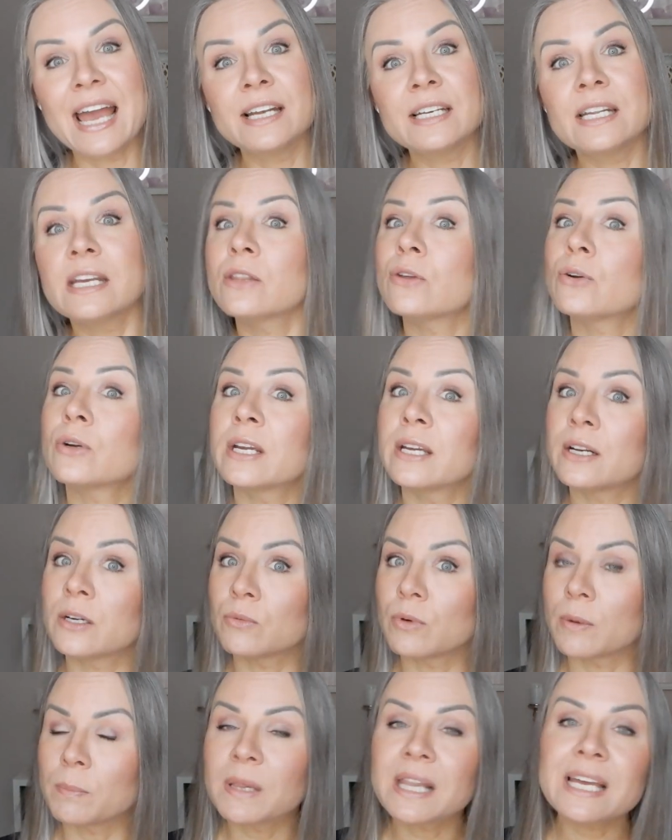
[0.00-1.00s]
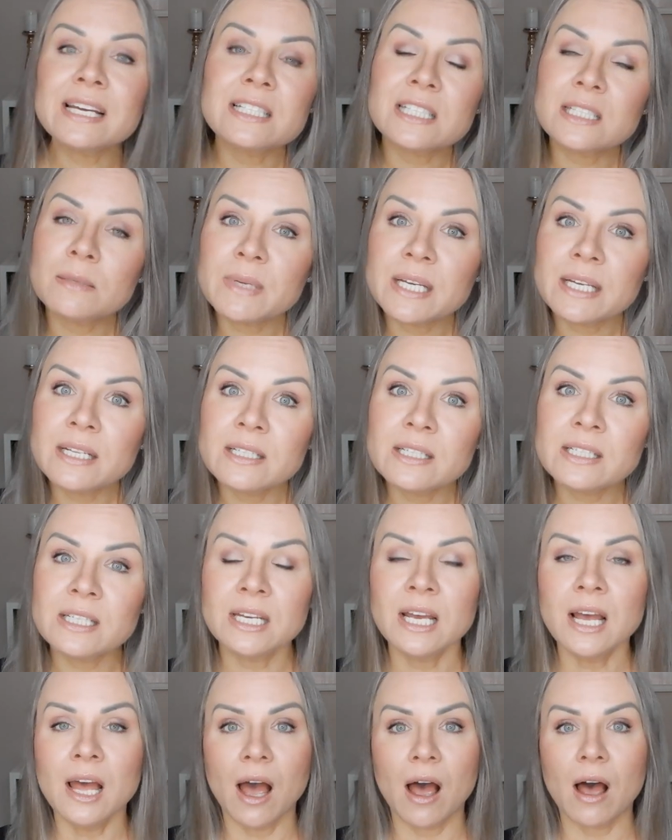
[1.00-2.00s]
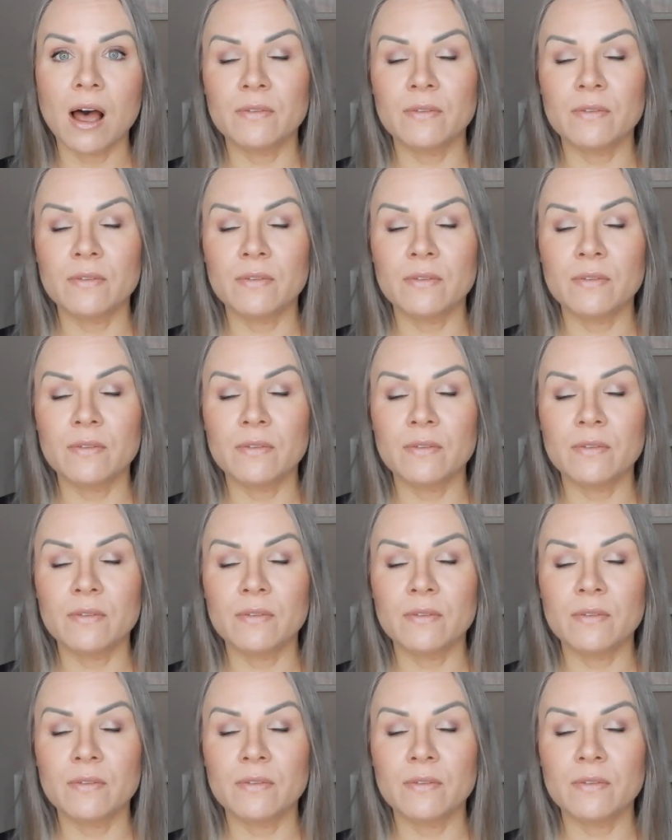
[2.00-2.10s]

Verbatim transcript: and either get a replacement